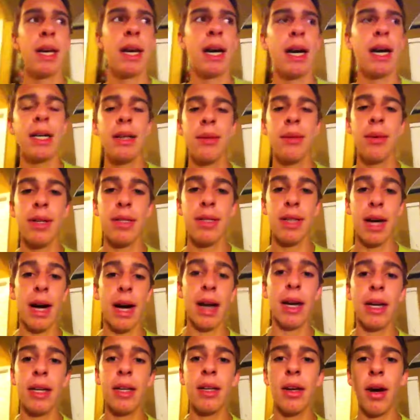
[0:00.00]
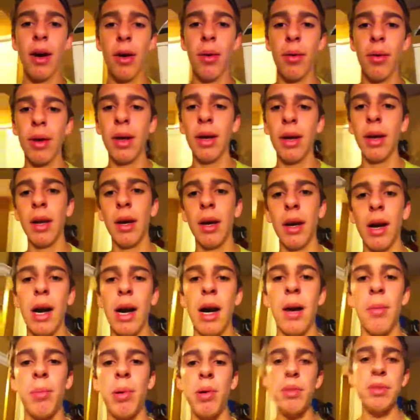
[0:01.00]
Anyways, I gotta go.
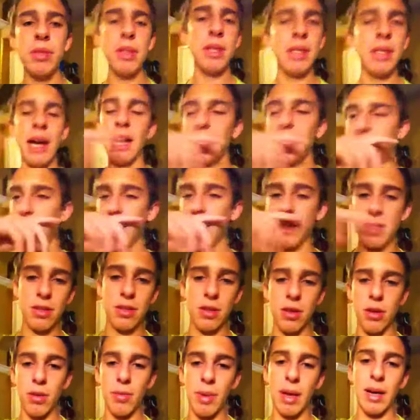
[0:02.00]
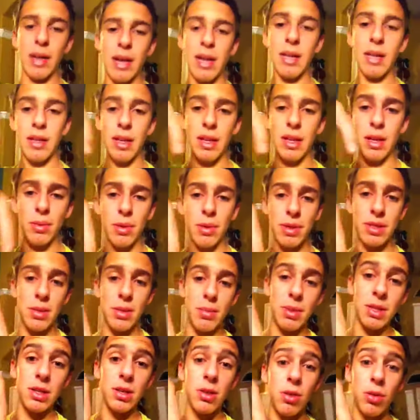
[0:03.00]
Post any ideas, though, about anything you want to see
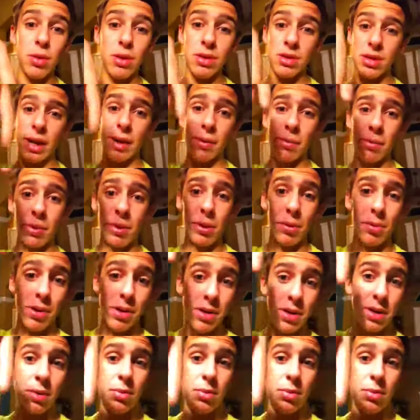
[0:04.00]
me do, because I really want to